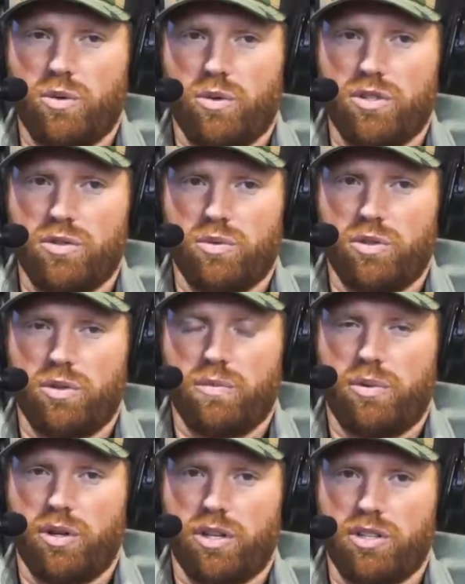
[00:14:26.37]
horses will do a
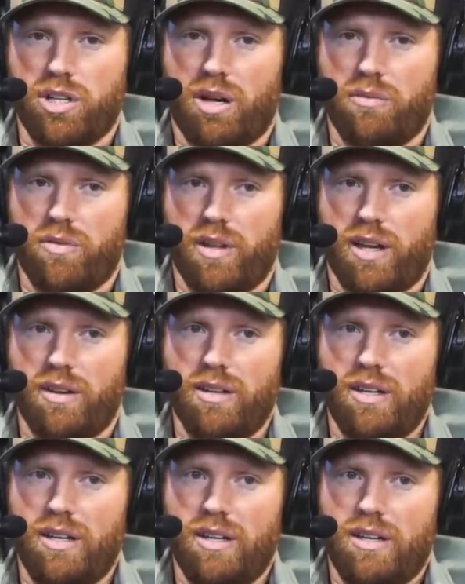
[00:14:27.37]
pretty good job of that.
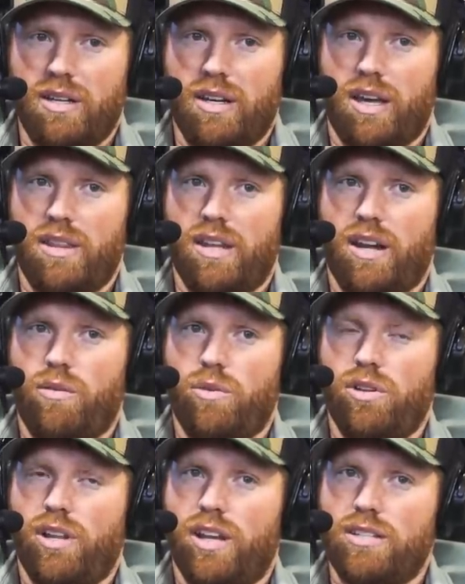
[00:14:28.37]
And then I
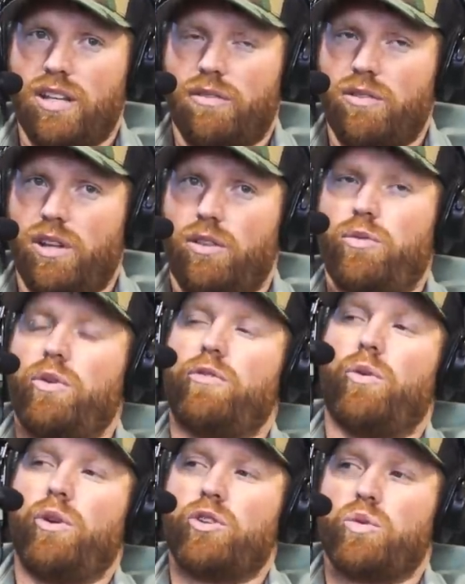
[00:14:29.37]
realized after like three or
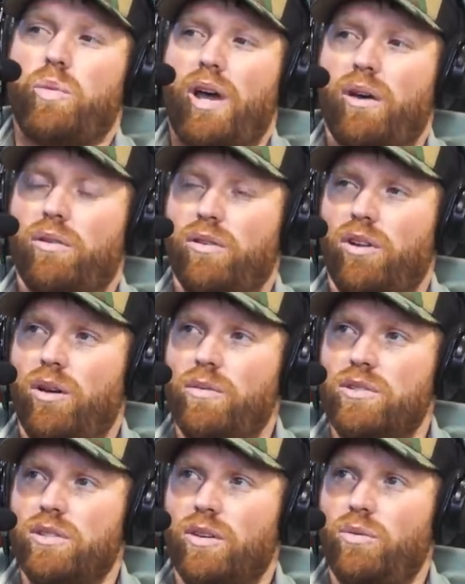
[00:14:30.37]
four years of packing
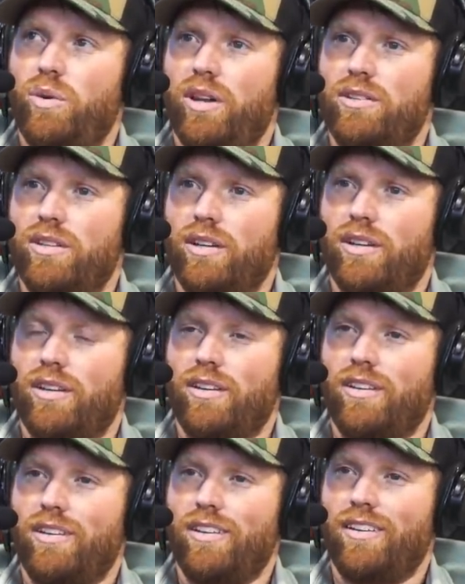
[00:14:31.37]
llamas, like, wait a second,
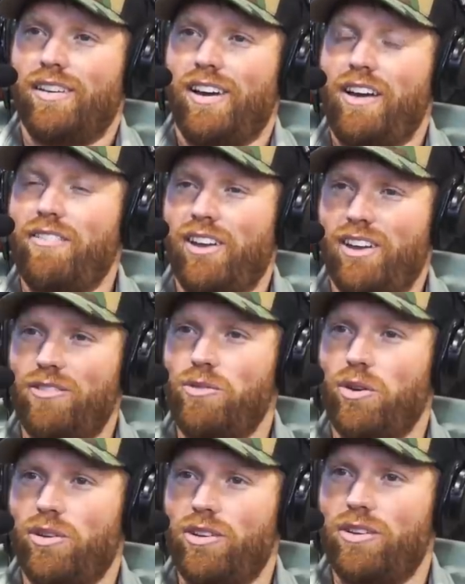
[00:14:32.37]
I haven't had a
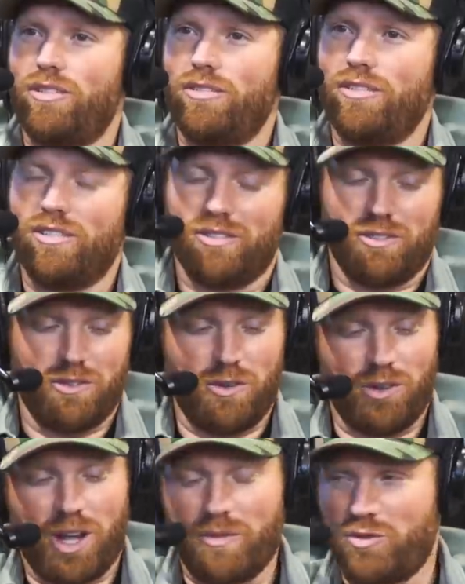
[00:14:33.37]
rodeo. No
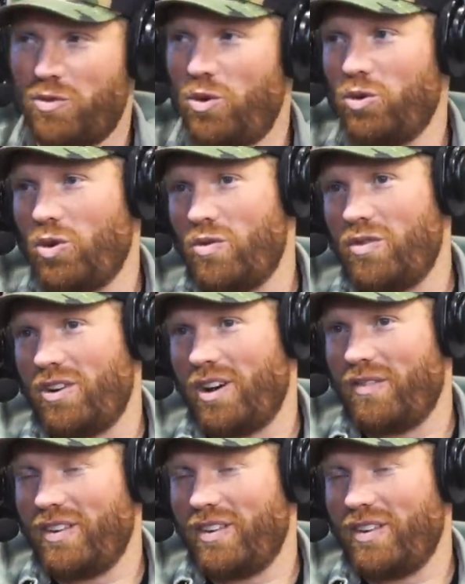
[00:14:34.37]
llamas rolled over on